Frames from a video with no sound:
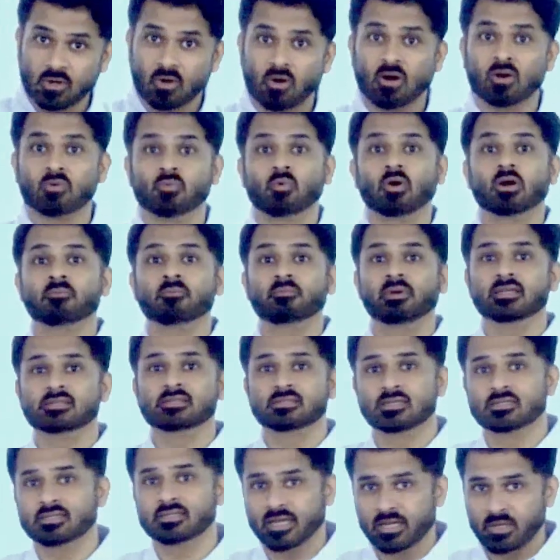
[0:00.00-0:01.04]
on what
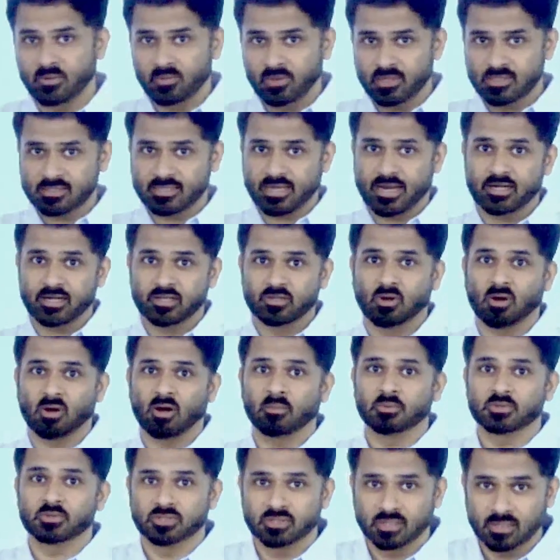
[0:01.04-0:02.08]
basis can you decide the
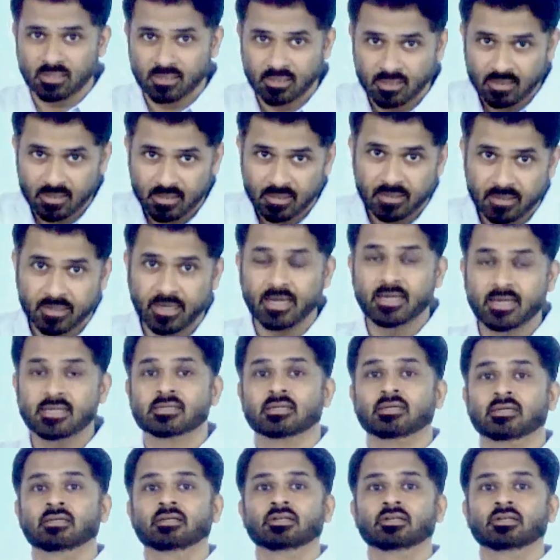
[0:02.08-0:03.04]
optional, right?